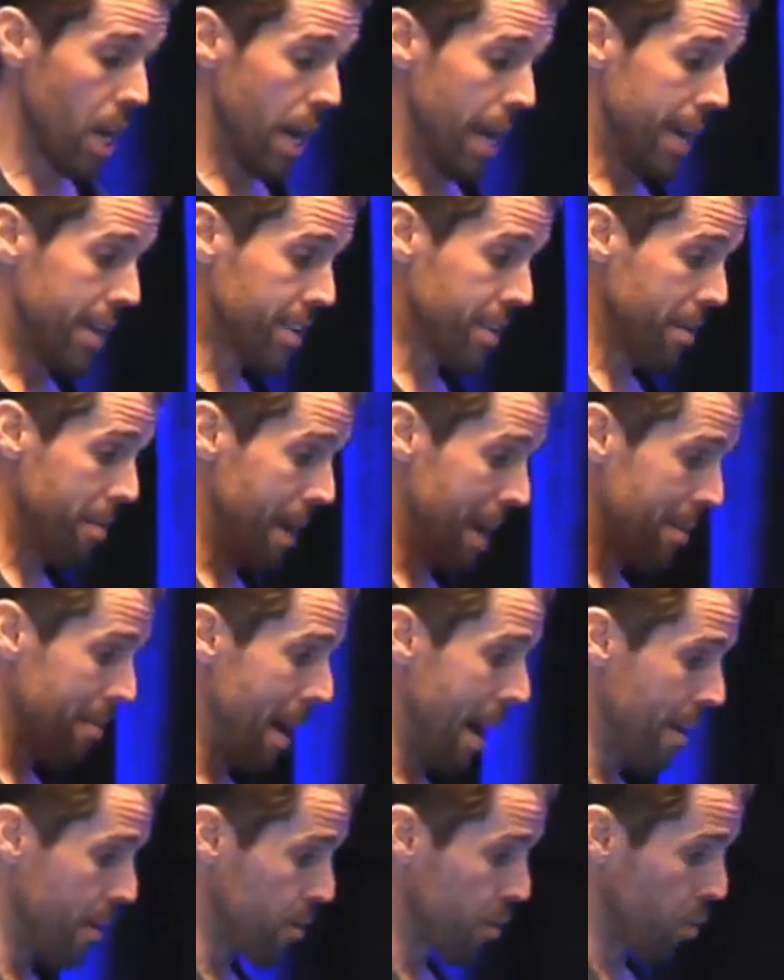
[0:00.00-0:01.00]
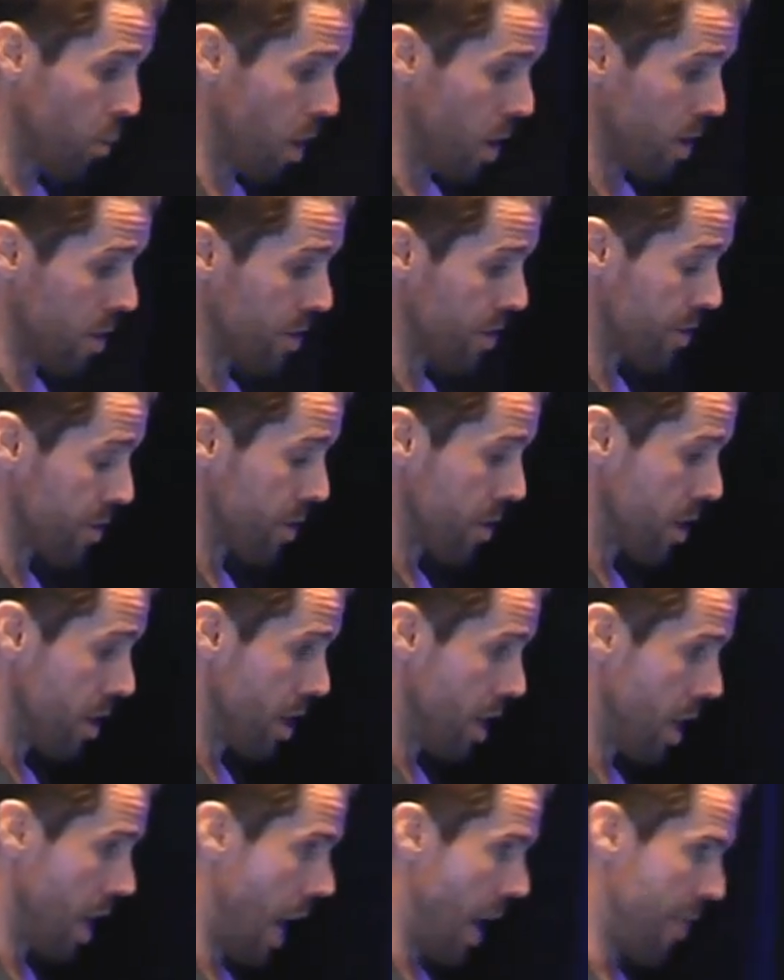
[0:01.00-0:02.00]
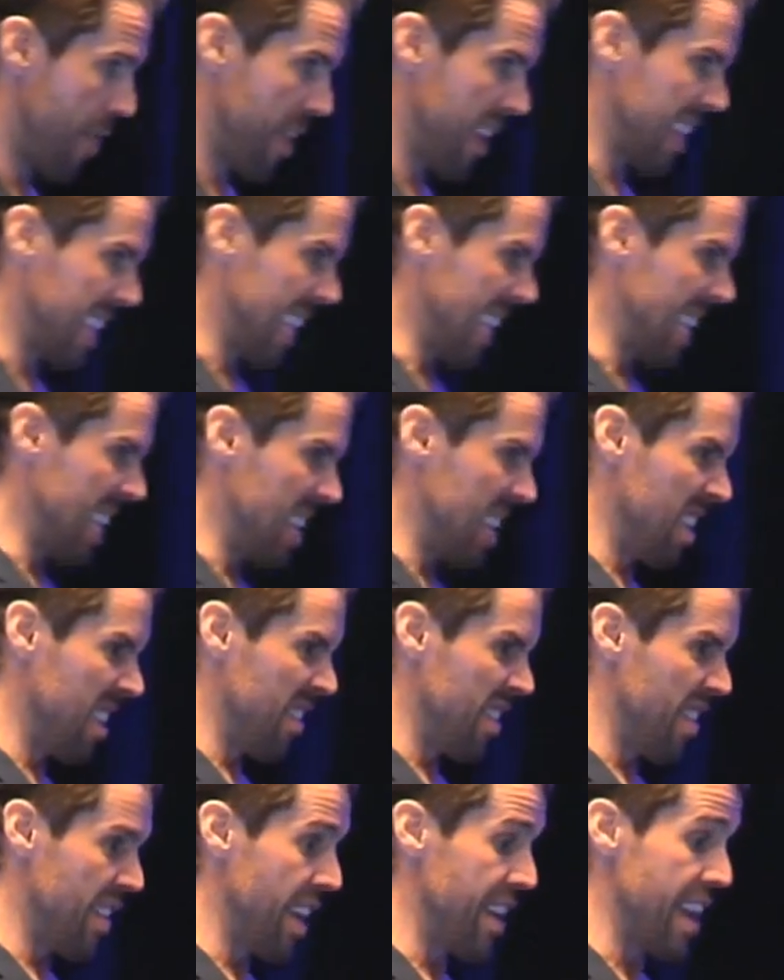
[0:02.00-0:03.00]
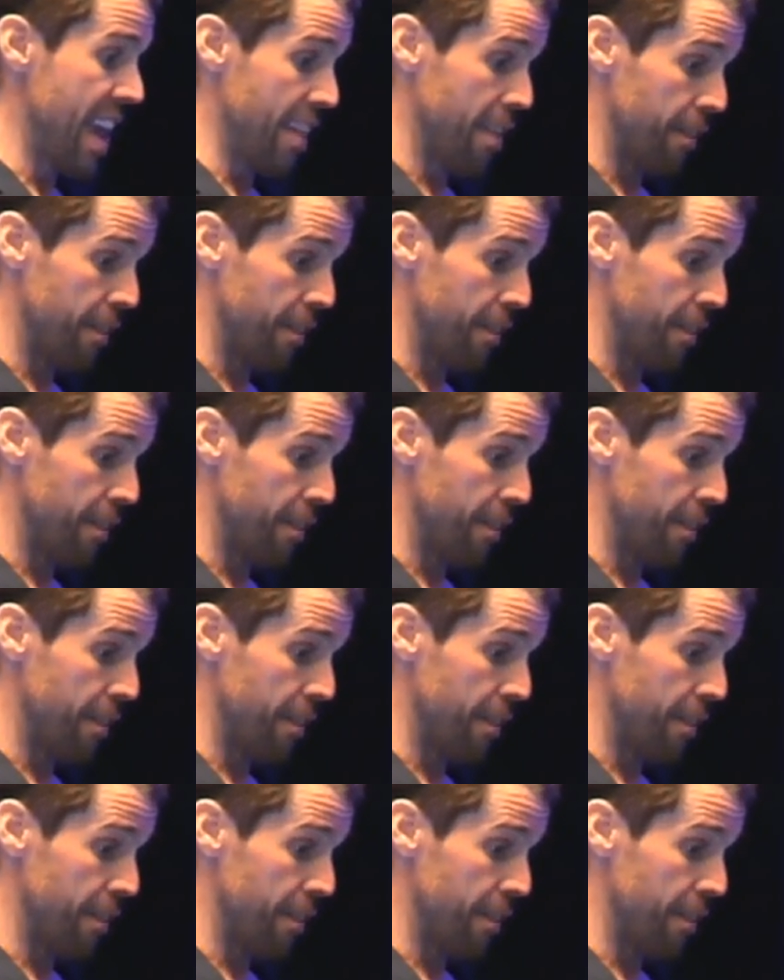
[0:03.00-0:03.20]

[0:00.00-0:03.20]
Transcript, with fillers: And to make matters worse, I think in the,